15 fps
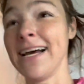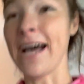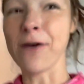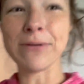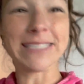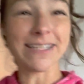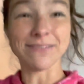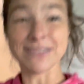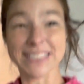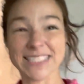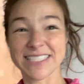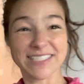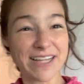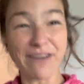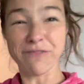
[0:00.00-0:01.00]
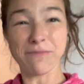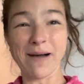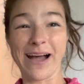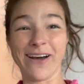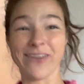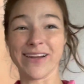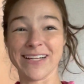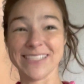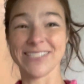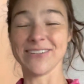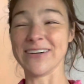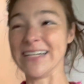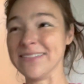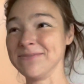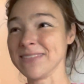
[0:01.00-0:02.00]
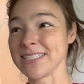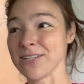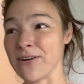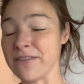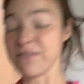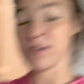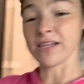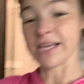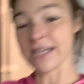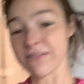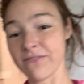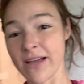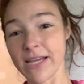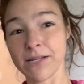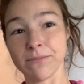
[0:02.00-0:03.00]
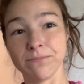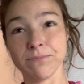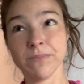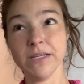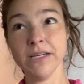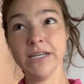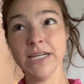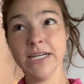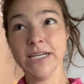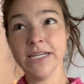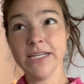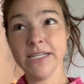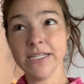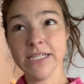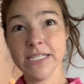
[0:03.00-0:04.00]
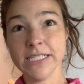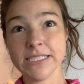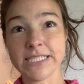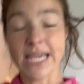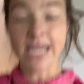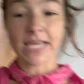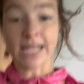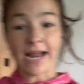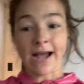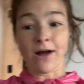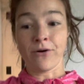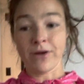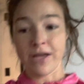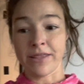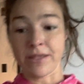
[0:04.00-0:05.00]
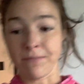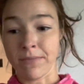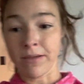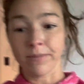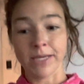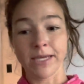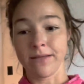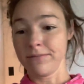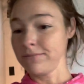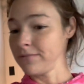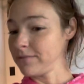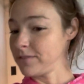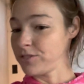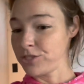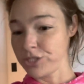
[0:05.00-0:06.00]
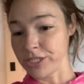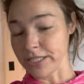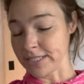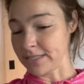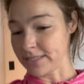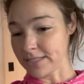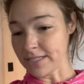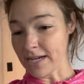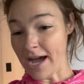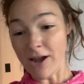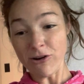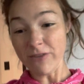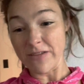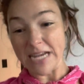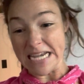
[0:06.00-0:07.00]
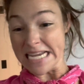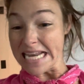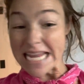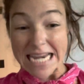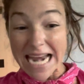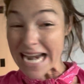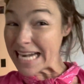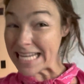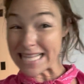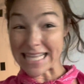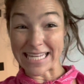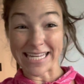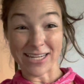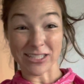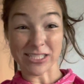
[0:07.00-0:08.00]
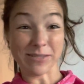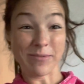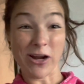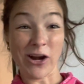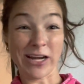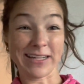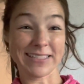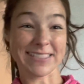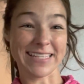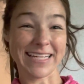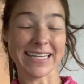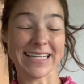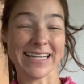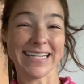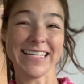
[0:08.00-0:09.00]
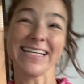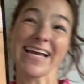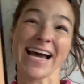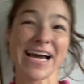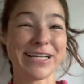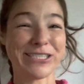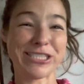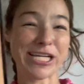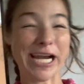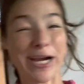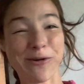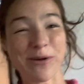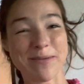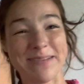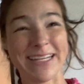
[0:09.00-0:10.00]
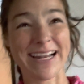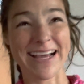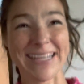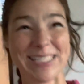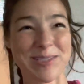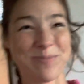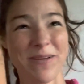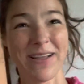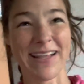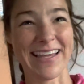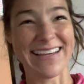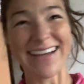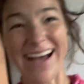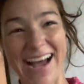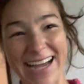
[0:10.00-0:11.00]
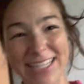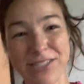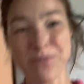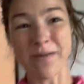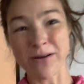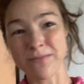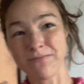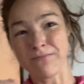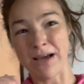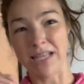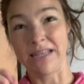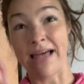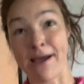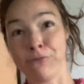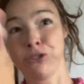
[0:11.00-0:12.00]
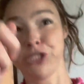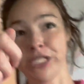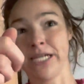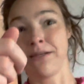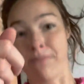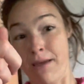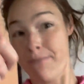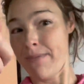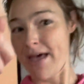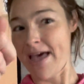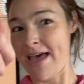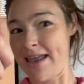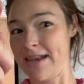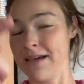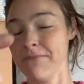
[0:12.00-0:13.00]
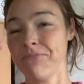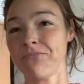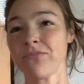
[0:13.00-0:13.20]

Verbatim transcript: I always have stuff piled onto it. So I feel like if I could take it out and then maybe just, I don't even need anything here, to be honest. Like, yeah, a chair would be nice, but like I do my, my lounging in my bed.